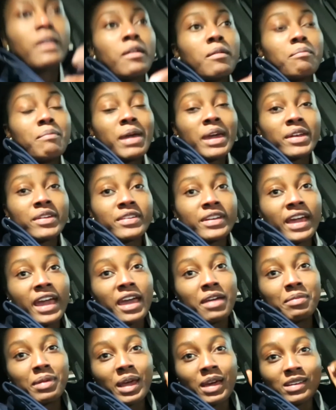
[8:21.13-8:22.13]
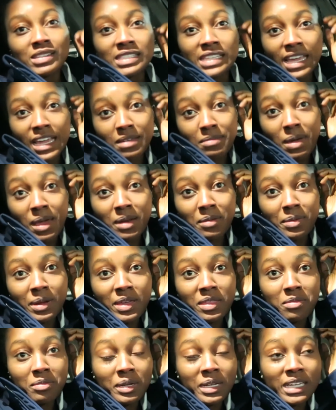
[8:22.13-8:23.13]
battery died. But I was saying I'm out of
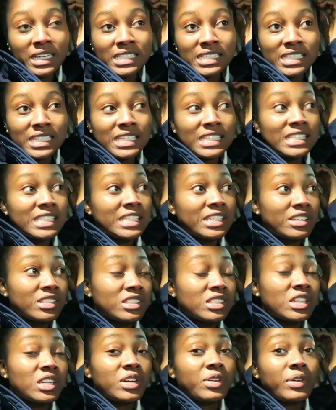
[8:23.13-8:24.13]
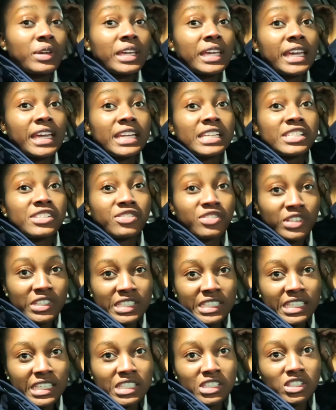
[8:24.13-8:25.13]
breath because it is still snowing and it's
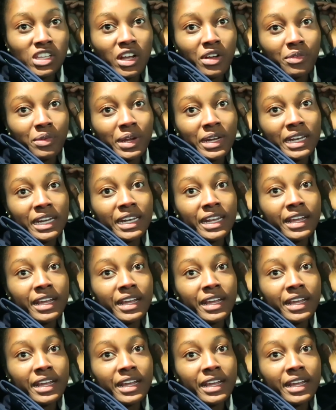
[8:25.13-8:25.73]
freezing. So I ran in